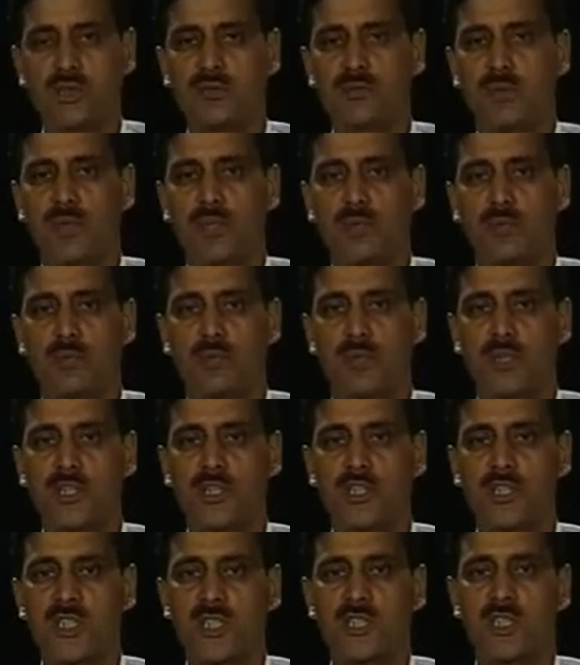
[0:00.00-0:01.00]
followed by
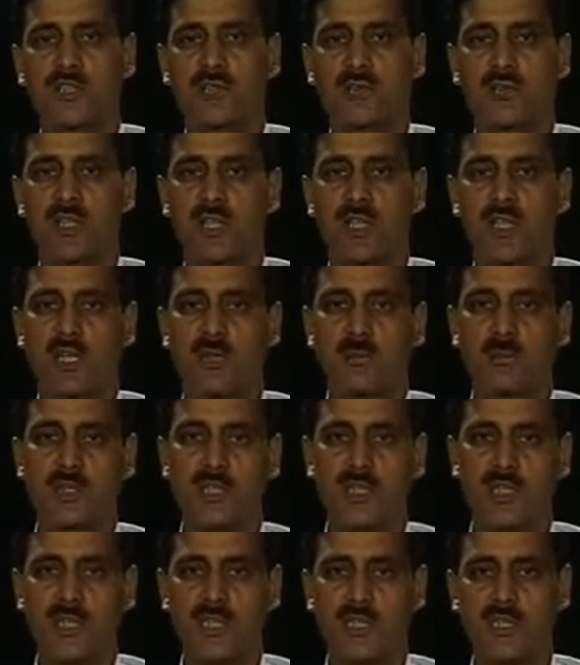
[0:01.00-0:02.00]
transfer of the
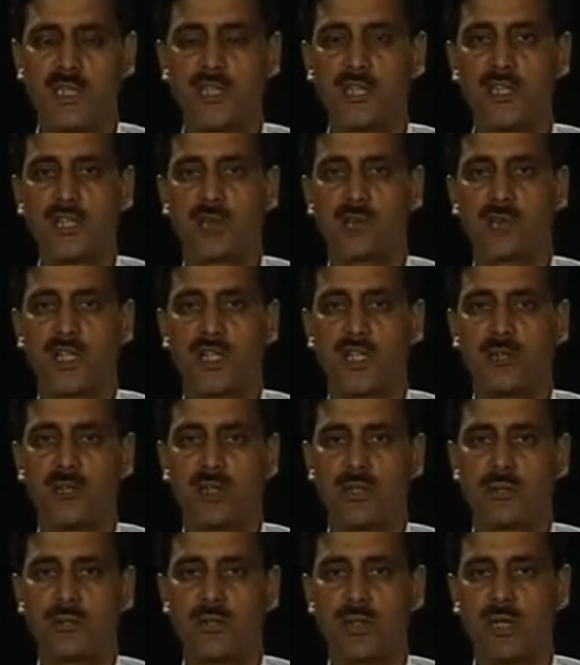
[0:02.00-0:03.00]
eccentric
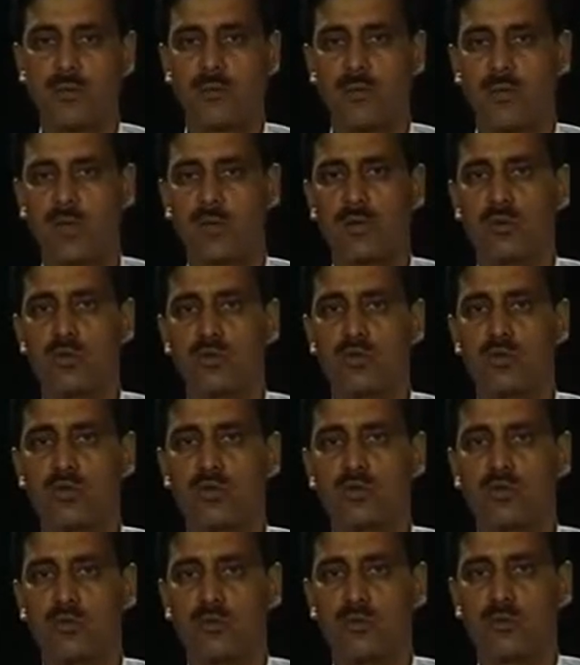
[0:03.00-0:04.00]
fragment from one
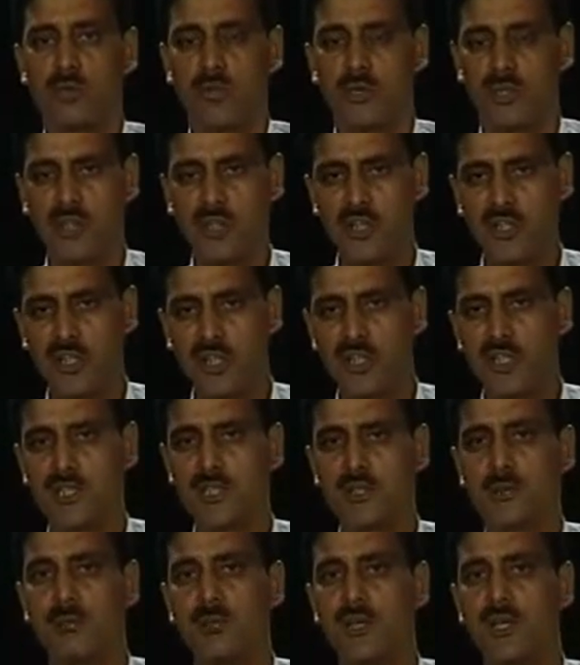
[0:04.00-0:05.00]
chromosome near
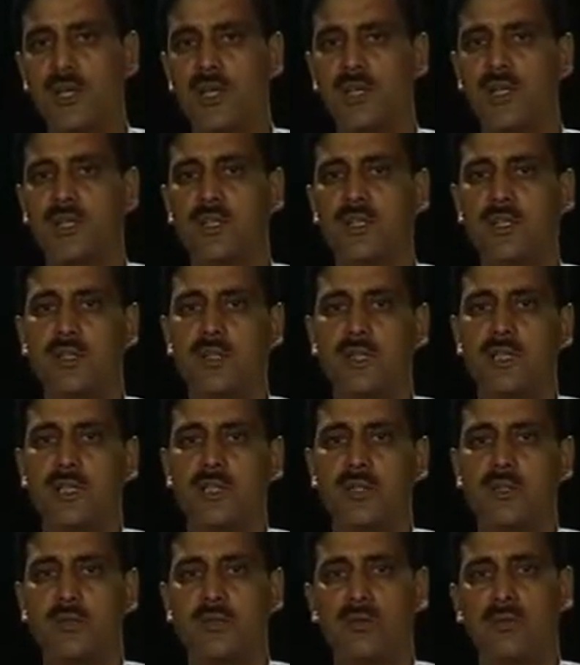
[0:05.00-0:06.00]
the break
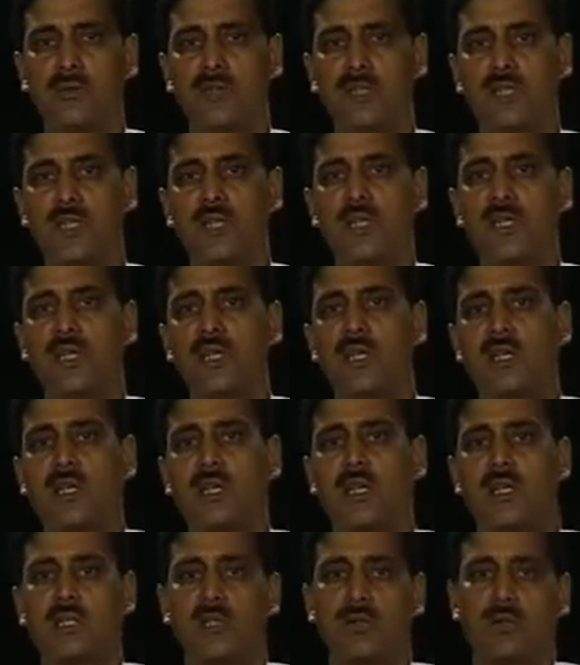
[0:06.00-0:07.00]
within the
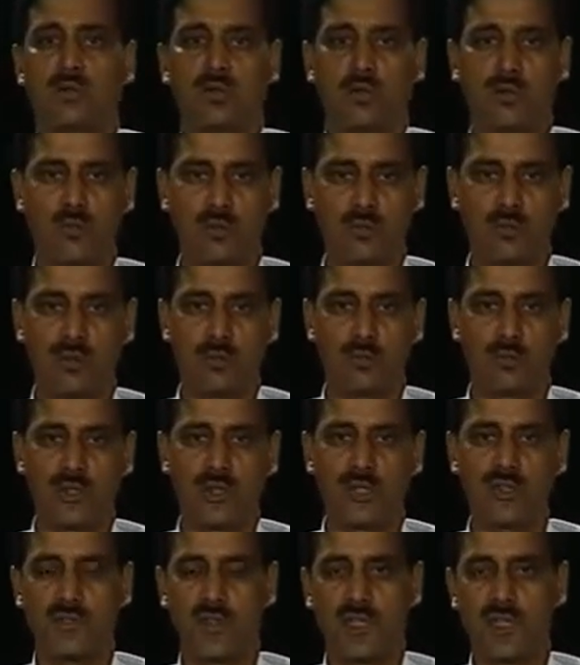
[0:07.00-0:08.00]
other chromosome.
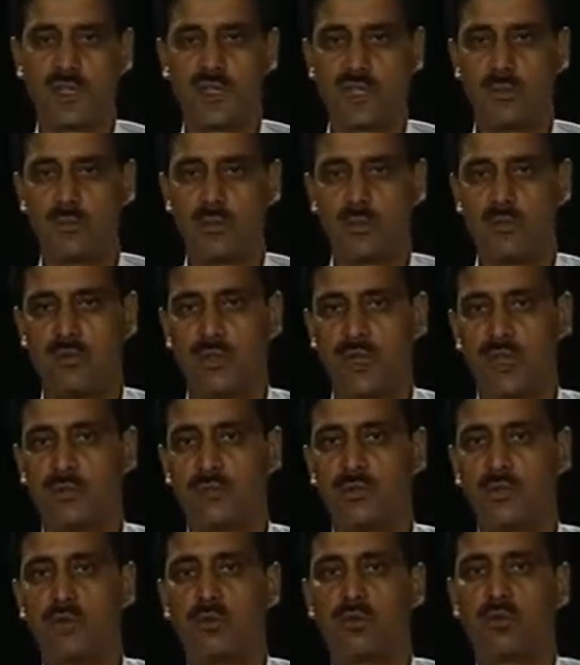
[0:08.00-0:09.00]
Say for example, we
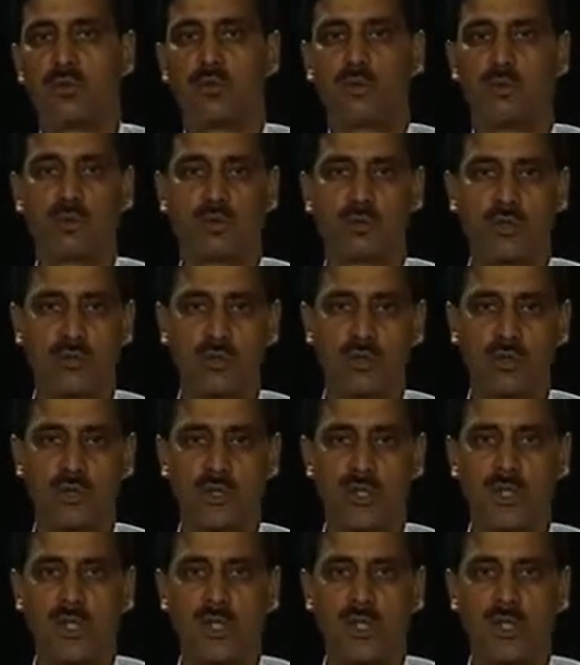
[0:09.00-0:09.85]
have two chromosomes.